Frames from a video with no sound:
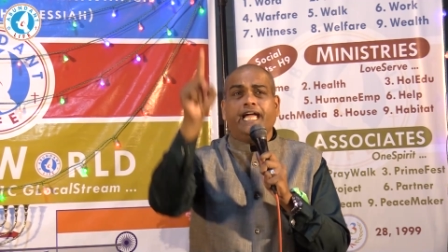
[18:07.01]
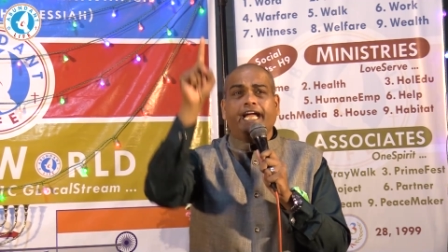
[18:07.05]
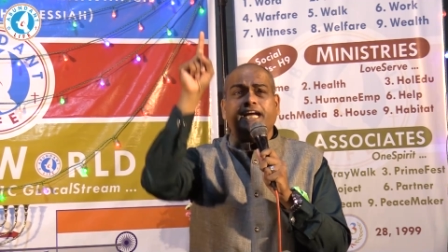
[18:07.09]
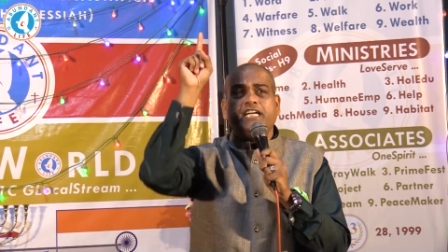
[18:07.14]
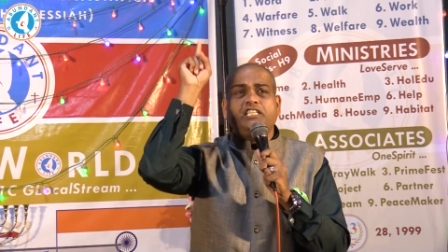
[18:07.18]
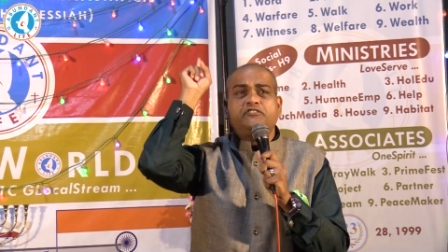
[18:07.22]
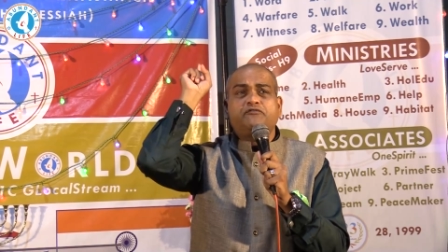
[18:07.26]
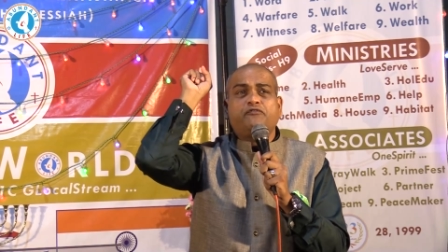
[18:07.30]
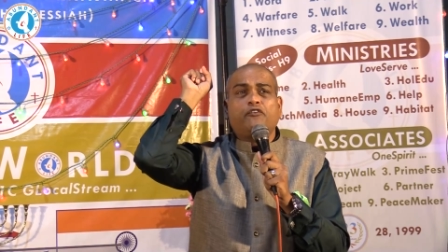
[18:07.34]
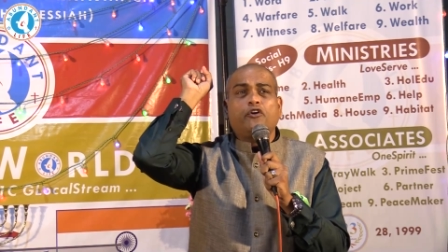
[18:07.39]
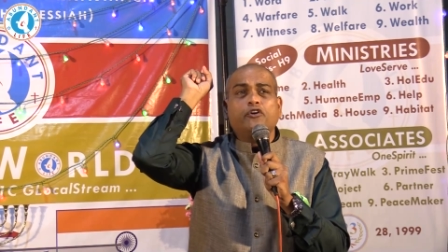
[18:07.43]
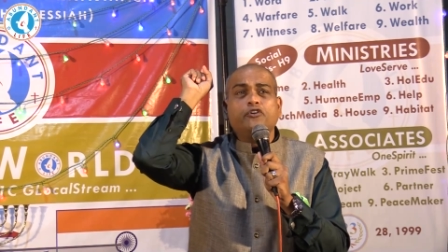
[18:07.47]

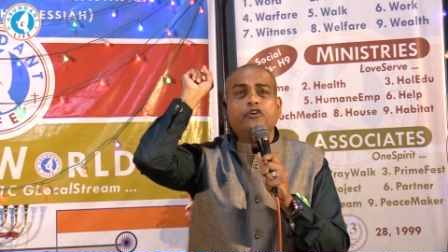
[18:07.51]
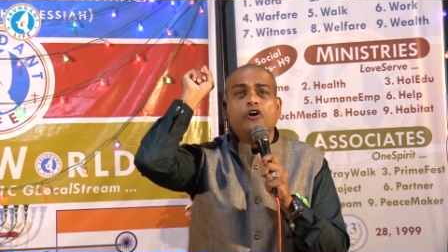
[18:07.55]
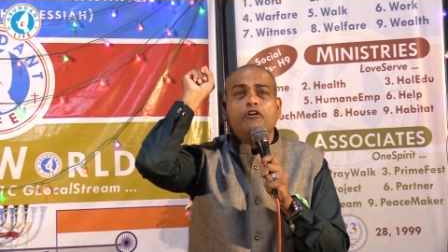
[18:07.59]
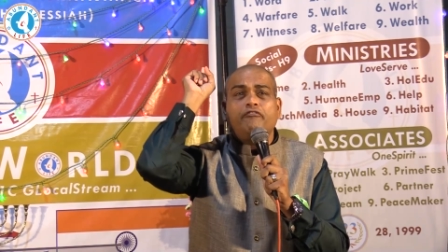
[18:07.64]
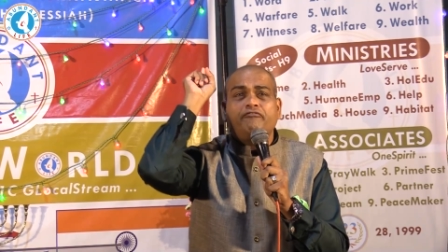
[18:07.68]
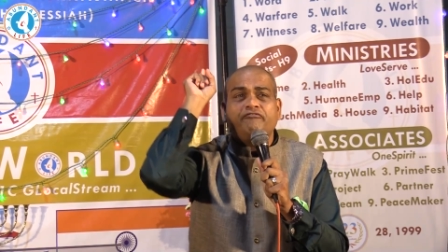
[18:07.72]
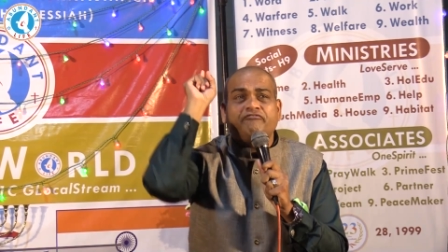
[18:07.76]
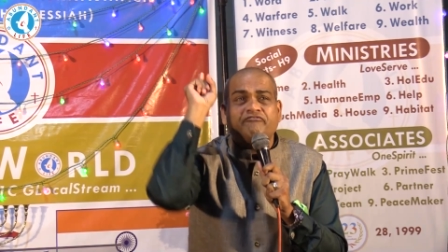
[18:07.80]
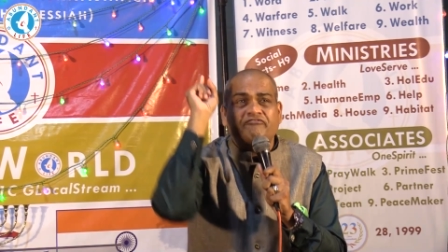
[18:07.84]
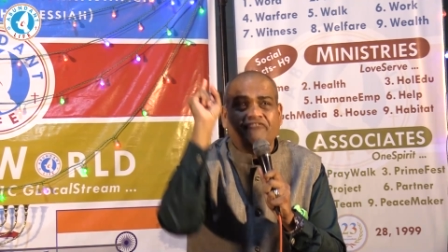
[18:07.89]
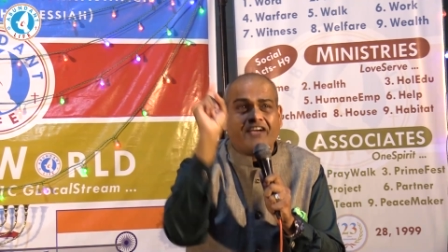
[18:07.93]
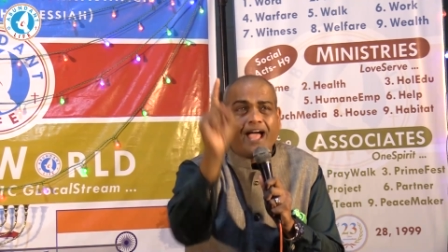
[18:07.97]
it's for your
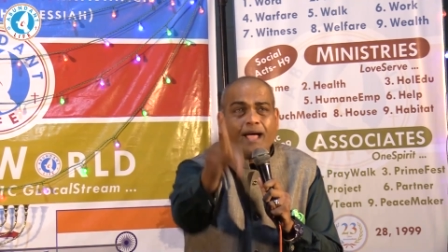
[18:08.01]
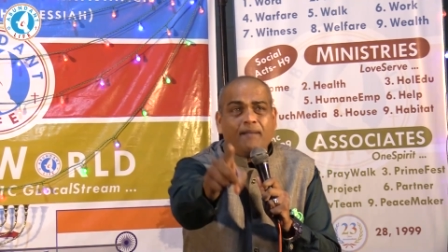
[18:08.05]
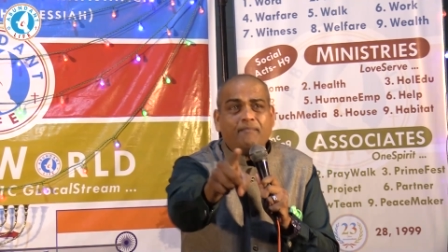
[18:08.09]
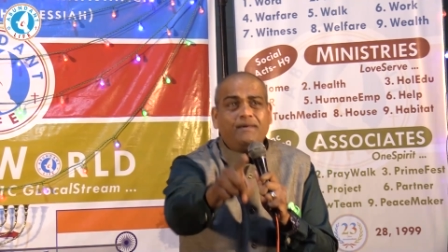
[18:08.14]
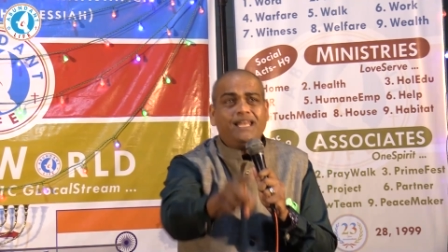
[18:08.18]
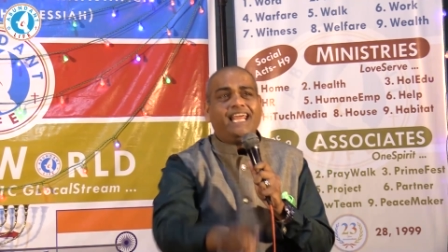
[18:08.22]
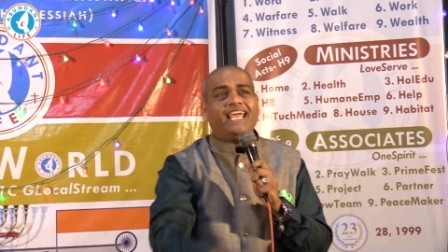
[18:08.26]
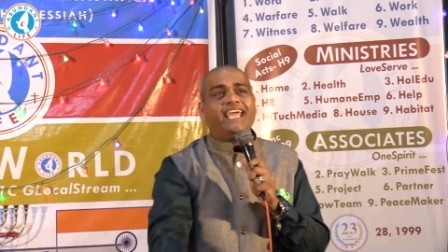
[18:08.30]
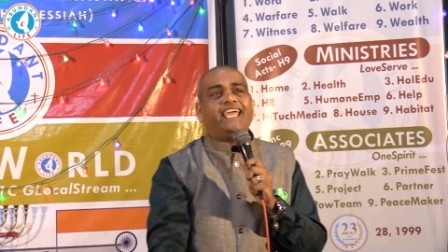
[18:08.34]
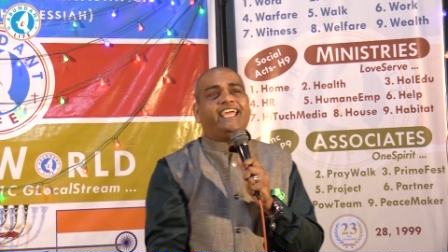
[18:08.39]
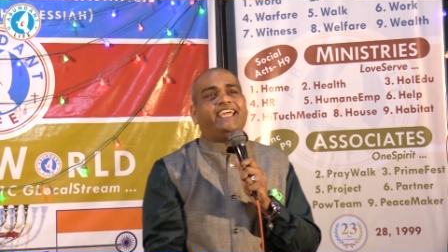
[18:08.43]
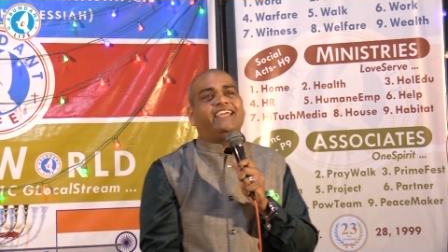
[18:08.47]

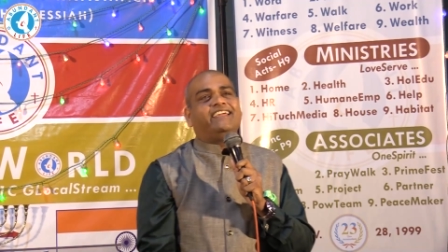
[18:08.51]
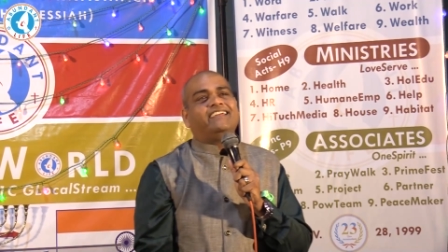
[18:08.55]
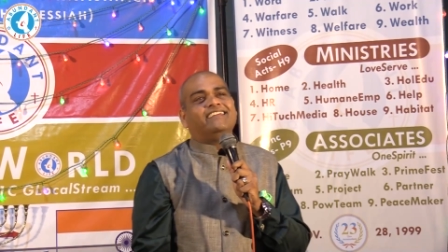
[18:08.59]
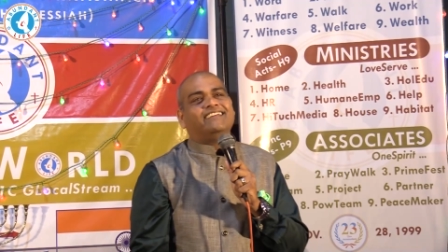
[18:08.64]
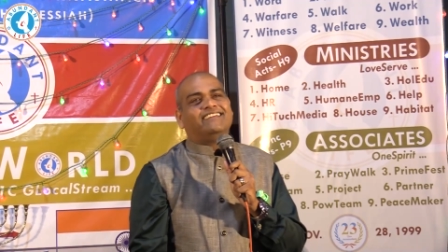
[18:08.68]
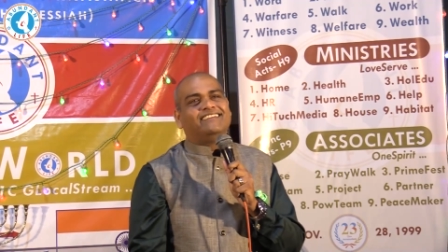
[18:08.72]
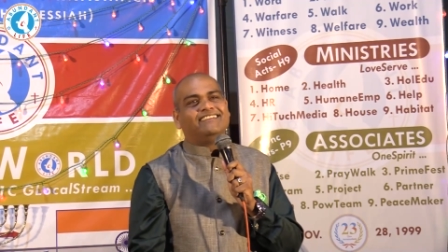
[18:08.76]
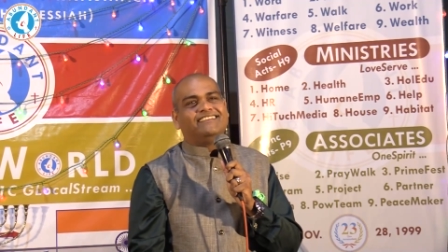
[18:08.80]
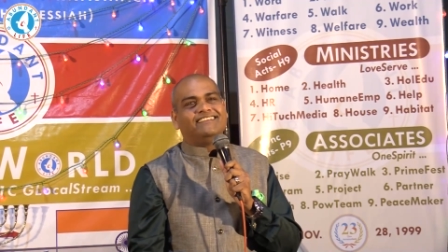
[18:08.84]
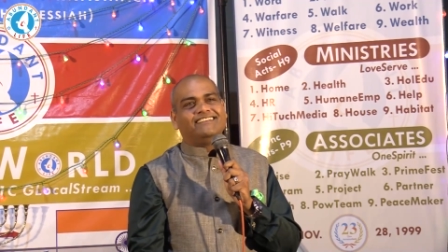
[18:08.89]
family.